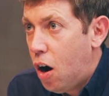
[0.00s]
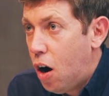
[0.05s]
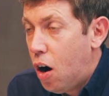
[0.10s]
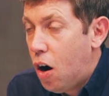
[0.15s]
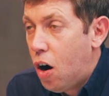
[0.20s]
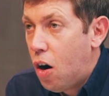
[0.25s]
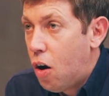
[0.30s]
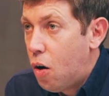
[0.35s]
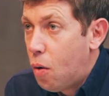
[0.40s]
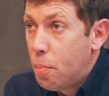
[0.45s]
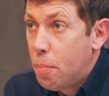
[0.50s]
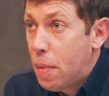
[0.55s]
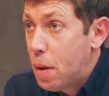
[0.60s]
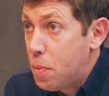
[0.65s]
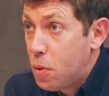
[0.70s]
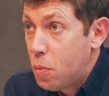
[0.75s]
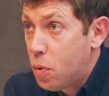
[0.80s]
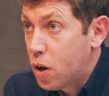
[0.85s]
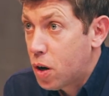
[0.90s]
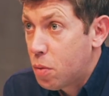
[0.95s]
are
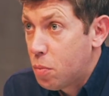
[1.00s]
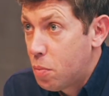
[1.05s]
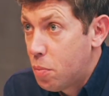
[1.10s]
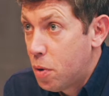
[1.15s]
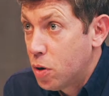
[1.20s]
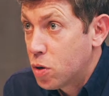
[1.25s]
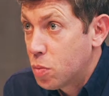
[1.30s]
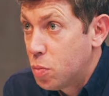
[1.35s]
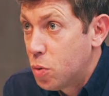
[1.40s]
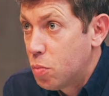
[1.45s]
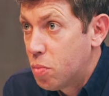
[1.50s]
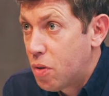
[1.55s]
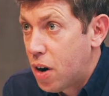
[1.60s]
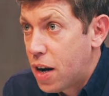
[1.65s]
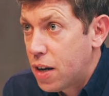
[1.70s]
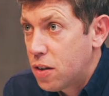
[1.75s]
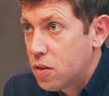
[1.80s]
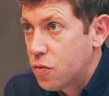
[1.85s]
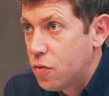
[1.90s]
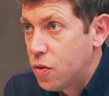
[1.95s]
maybe working with multiple
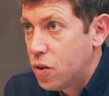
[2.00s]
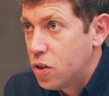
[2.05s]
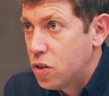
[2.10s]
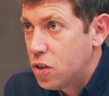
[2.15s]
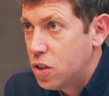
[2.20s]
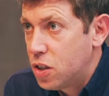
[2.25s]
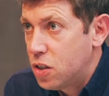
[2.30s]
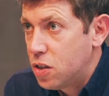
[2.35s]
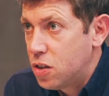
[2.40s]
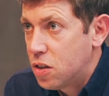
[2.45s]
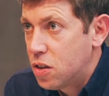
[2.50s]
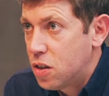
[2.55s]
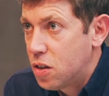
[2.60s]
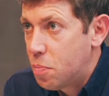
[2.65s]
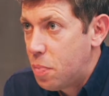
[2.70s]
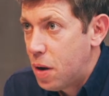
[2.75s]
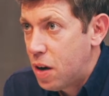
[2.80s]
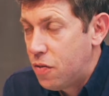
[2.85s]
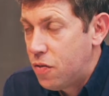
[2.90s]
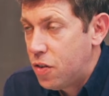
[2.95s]
brands versus
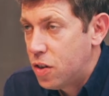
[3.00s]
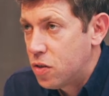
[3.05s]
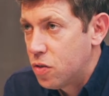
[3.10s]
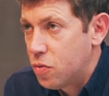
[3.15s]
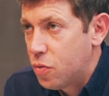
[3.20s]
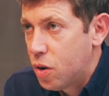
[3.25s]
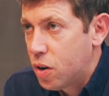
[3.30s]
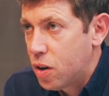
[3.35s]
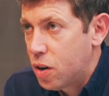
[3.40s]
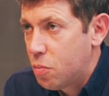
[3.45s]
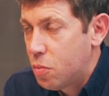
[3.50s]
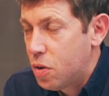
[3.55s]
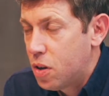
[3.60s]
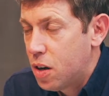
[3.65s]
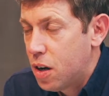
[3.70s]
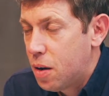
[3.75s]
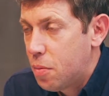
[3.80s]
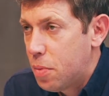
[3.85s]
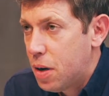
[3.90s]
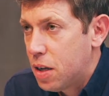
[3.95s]
the benefits of working
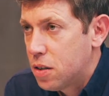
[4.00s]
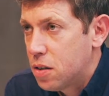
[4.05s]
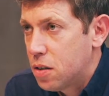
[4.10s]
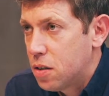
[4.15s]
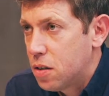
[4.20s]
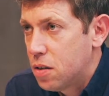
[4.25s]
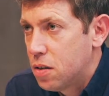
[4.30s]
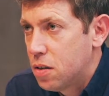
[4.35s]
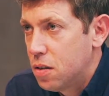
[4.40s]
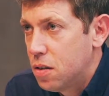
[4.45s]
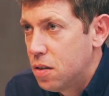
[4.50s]
with an ambassador?